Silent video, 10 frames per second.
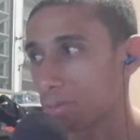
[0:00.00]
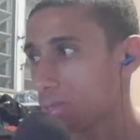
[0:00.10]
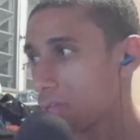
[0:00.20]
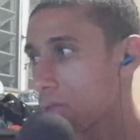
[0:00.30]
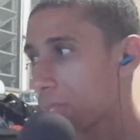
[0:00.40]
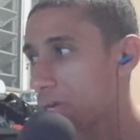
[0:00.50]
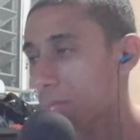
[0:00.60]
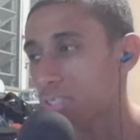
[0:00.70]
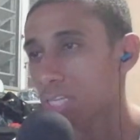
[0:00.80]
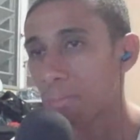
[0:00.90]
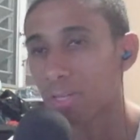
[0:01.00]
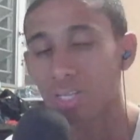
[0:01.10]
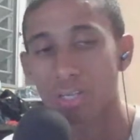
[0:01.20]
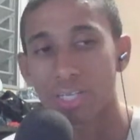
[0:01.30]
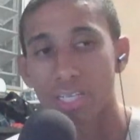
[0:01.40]
pretty much I've been
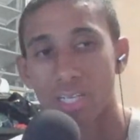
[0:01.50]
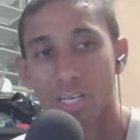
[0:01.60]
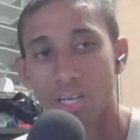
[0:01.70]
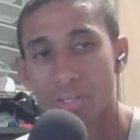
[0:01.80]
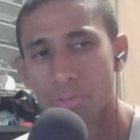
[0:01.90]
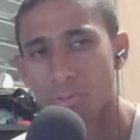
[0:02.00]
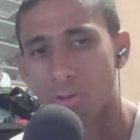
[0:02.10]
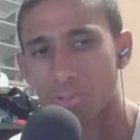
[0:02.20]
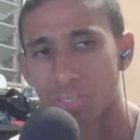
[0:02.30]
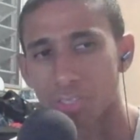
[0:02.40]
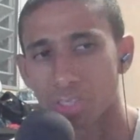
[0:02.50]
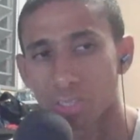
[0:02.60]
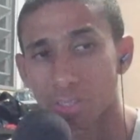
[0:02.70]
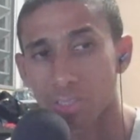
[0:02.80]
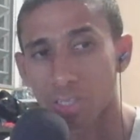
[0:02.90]
learning through all these
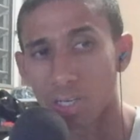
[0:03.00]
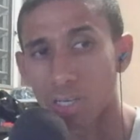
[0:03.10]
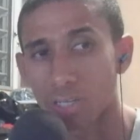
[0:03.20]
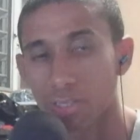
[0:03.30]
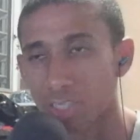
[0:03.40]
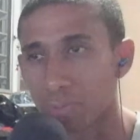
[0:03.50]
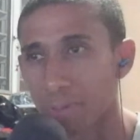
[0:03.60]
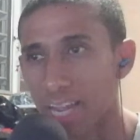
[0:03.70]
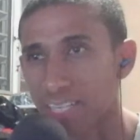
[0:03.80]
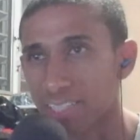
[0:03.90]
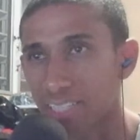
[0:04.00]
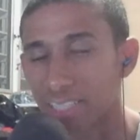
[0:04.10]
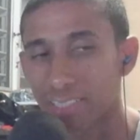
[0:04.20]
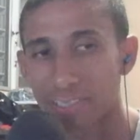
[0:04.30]
years the specs and